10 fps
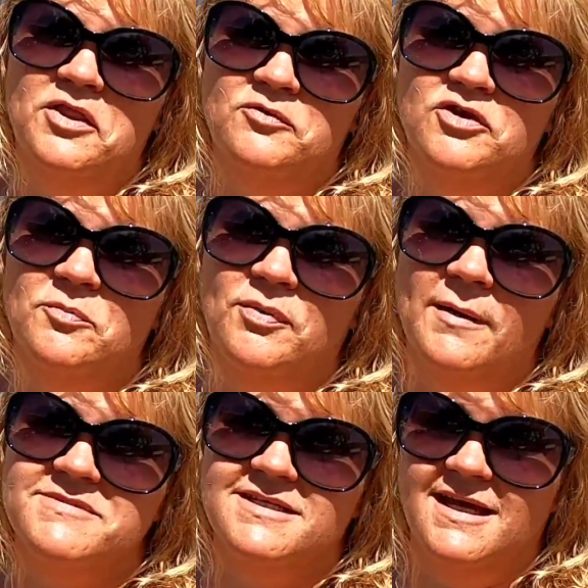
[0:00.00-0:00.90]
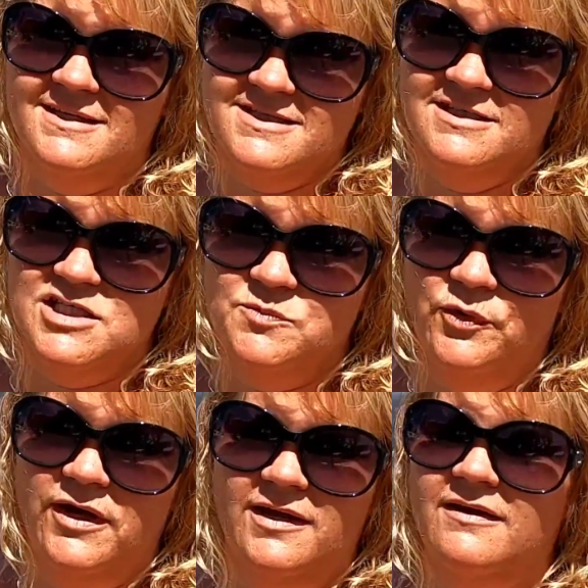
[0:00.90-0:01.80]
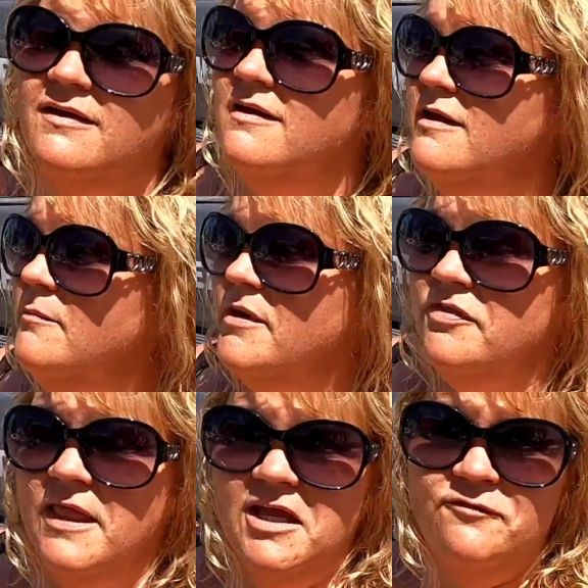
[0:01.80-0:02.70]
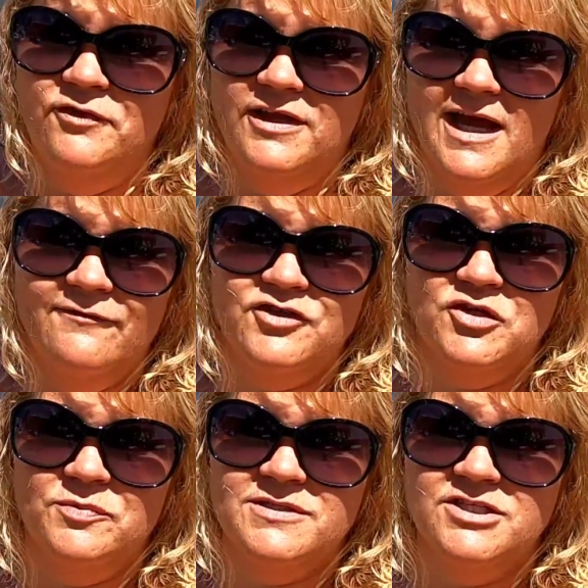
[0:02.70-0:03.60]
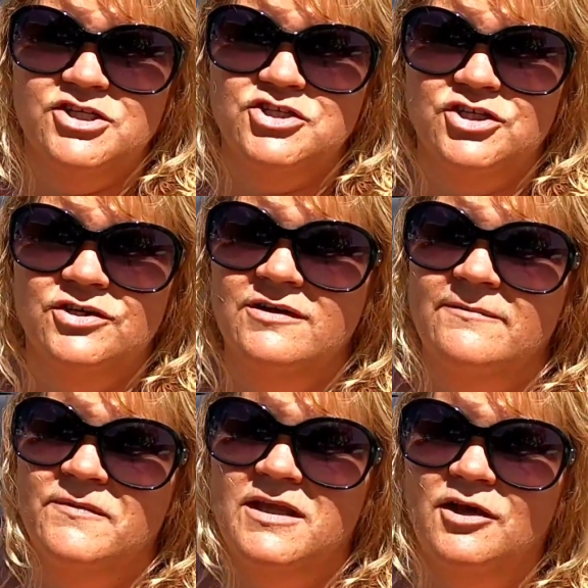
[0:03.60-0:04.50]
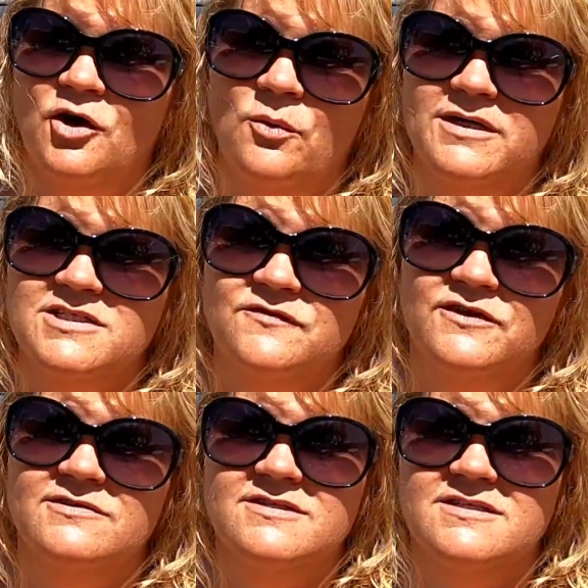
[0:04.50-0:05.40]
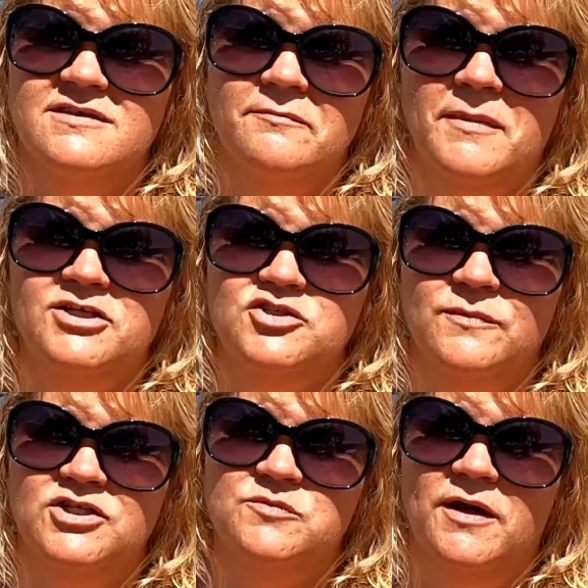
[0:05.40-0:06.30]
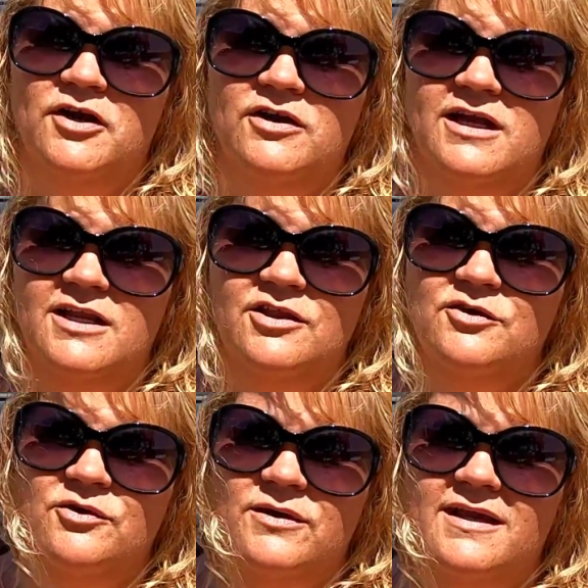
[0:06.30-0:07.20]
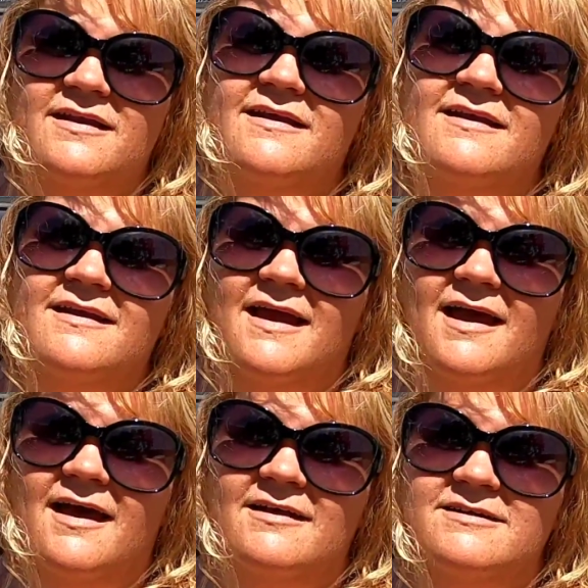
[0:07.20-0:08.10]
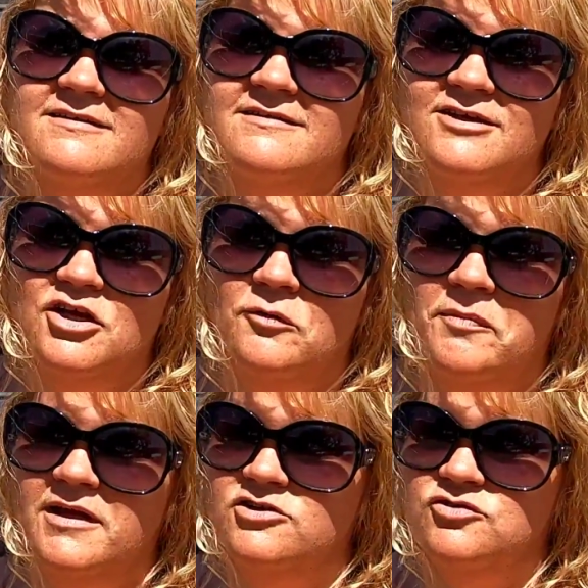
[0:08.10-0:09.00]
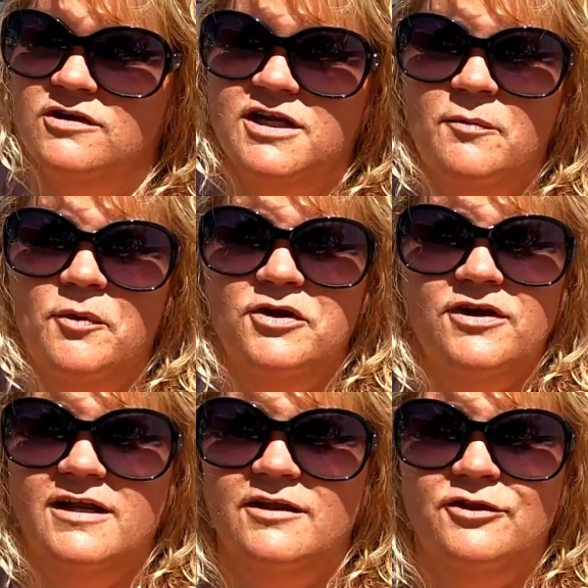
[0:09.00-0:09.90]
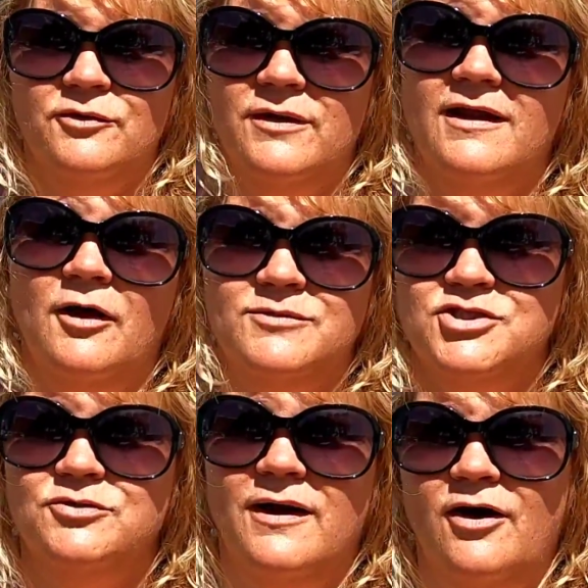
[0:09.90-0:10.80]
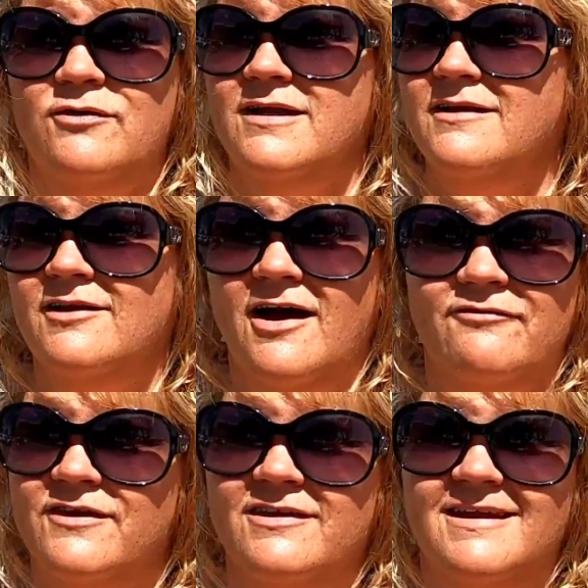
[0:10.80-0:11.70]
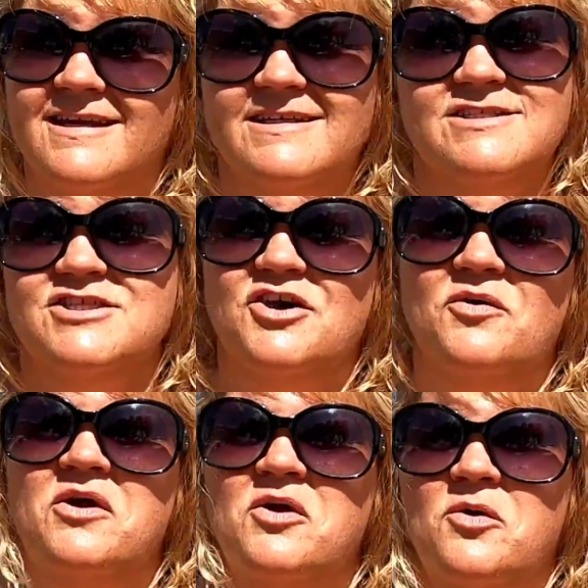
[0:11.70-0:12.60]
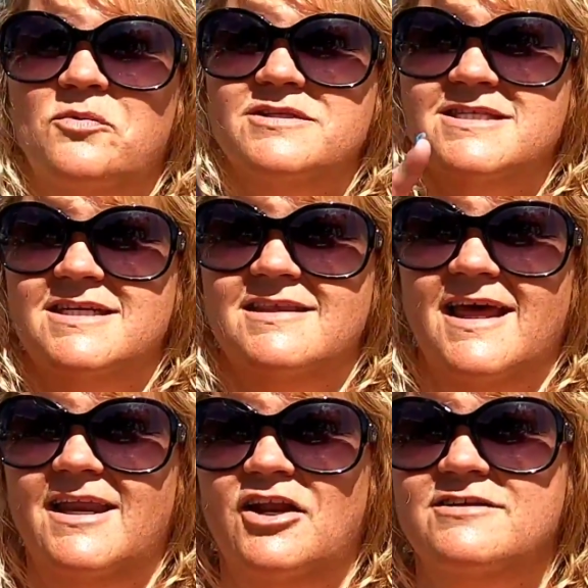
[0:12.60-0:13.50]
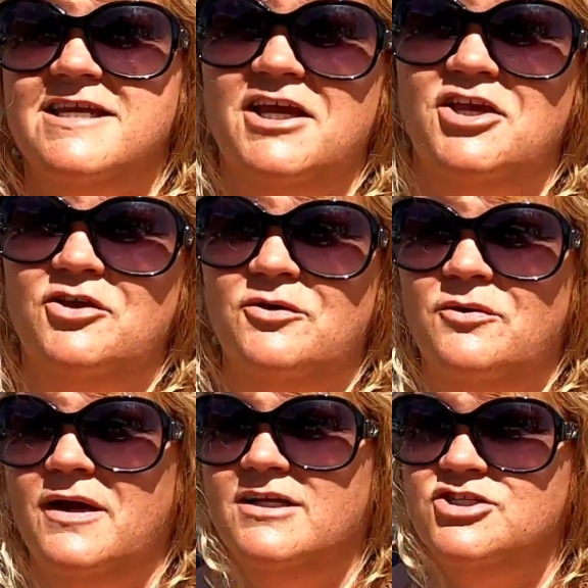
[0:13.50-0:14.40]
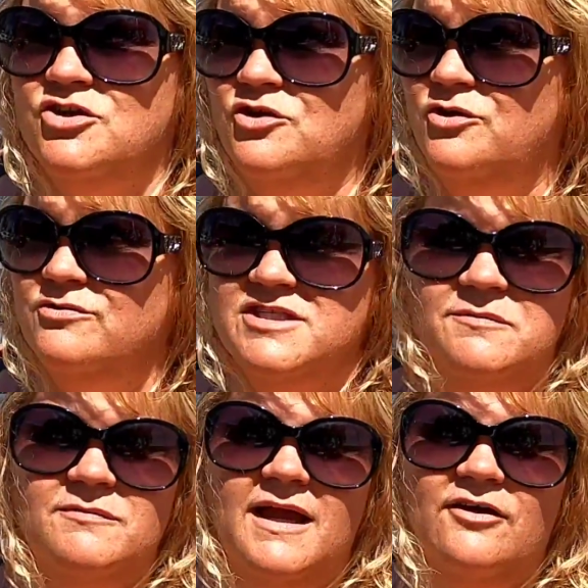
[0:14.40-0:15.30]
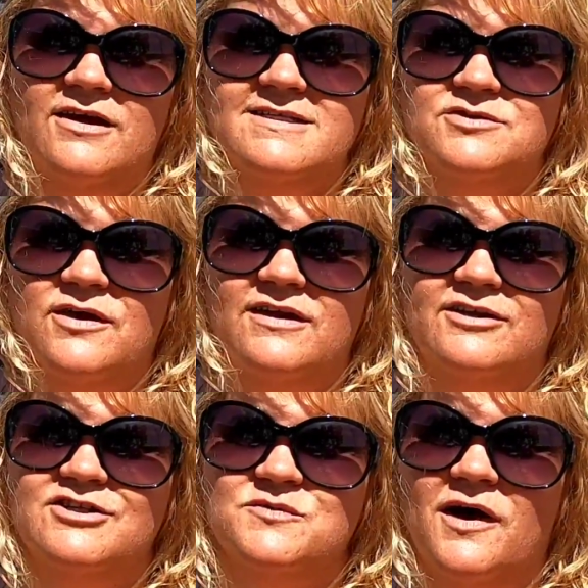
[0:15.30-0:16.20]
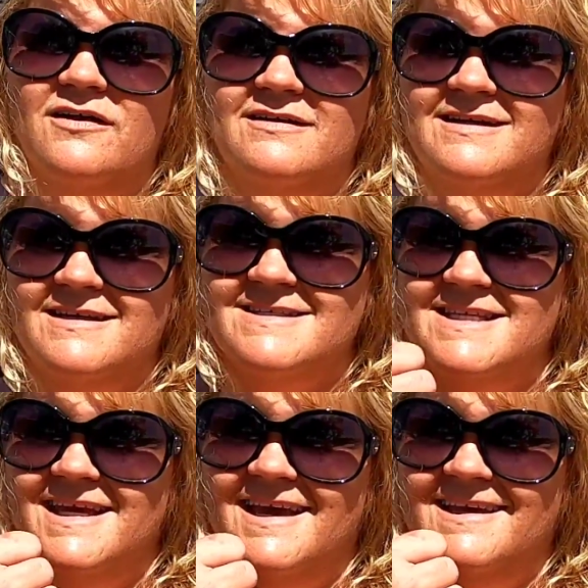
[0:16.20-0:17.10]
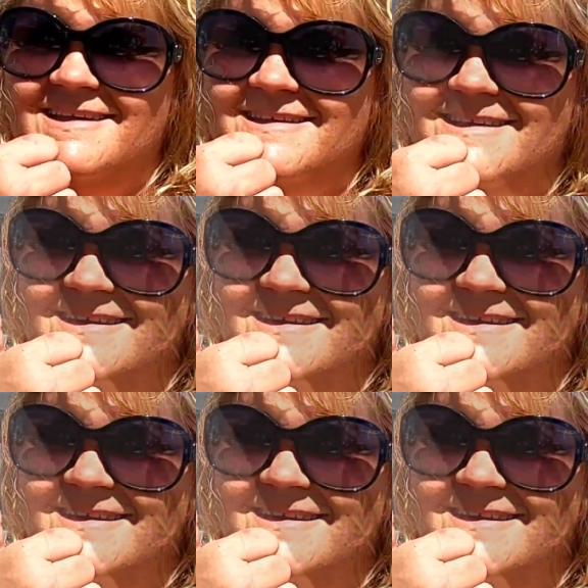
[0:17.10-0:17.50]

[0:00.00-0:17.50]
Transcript: going through the prep to get to this point. But thankfully after the procedure, he always feels much, much better getting through it. And, you know, being drugged up while you're getting through it helps you out in not feeling it. So we'll see you then and I'll take you and show you some areas around here as well. See ya